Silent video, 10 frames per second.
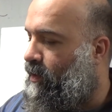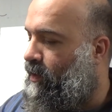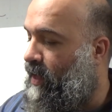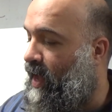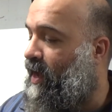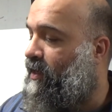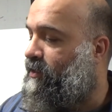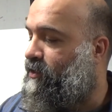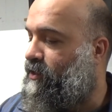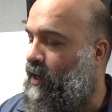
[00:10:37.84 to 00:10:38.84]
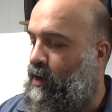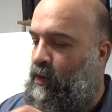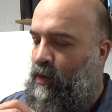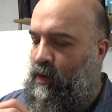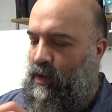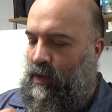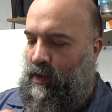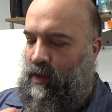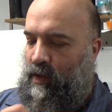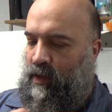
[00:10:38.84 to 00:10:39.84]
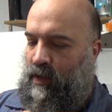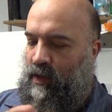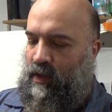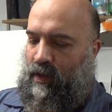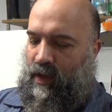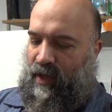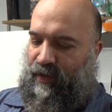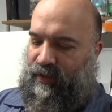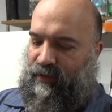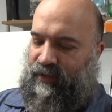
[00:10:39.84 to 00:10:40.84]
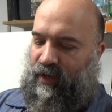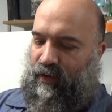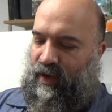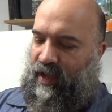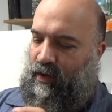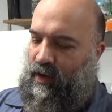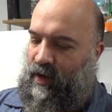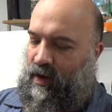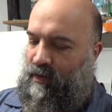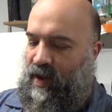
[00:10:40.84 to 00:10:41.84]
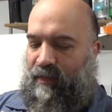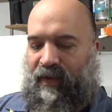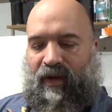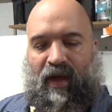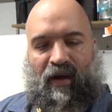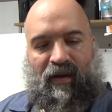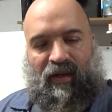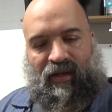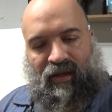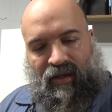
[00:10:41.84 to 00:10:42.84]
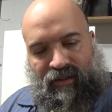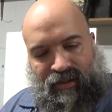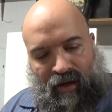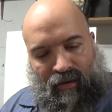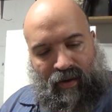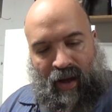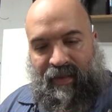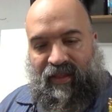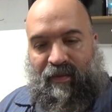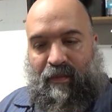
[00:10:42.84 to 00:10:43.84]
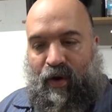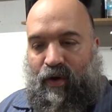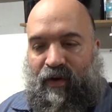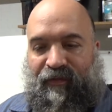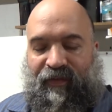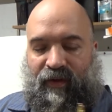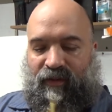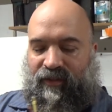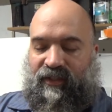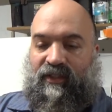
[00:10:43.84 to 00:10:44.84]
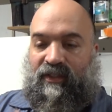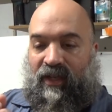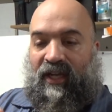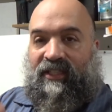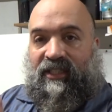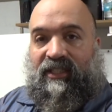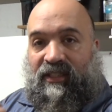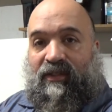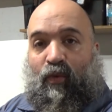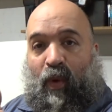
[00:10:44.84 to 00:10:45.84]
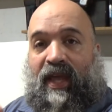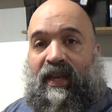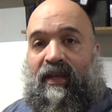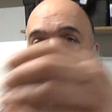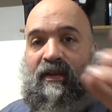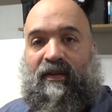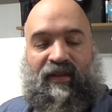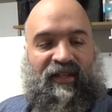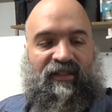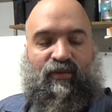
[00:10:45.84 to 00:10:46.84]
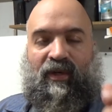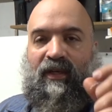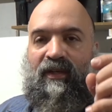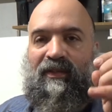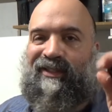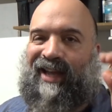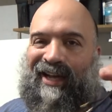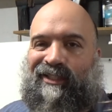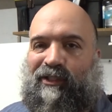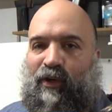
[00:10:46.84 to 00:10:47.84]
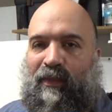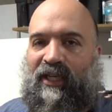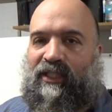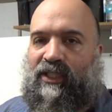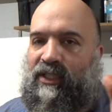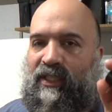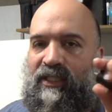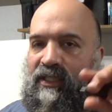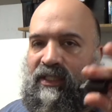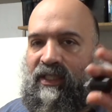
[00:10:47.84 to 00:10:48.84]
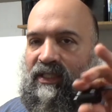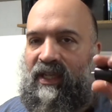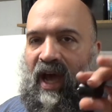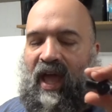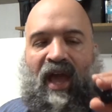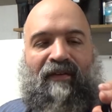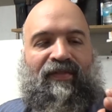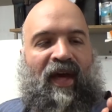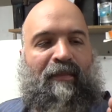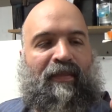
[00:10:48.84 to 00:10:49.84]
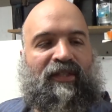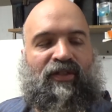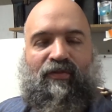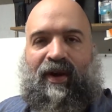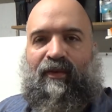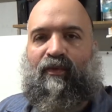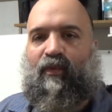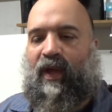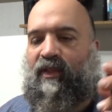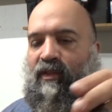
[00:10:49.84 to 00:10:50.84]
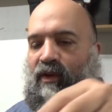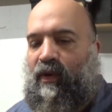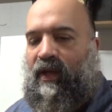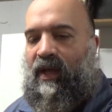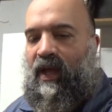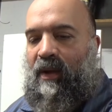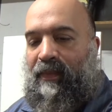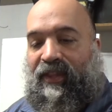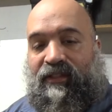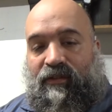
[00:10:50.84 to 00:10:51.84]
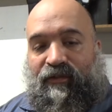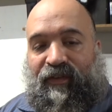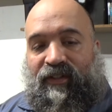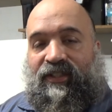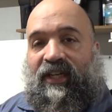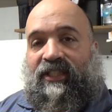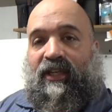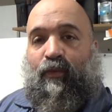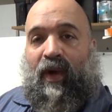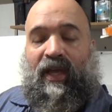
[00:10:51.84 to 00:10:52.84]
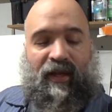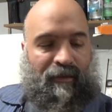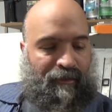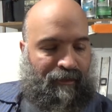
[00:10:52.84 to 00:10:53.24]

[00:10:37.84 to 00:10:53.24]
yeah, so I thought there was a little nick on here already, but no. So, I mean, the motor feels nice, weighted. This one, not so much. This does not have that much great weight to it. But this one feels nicely weighted.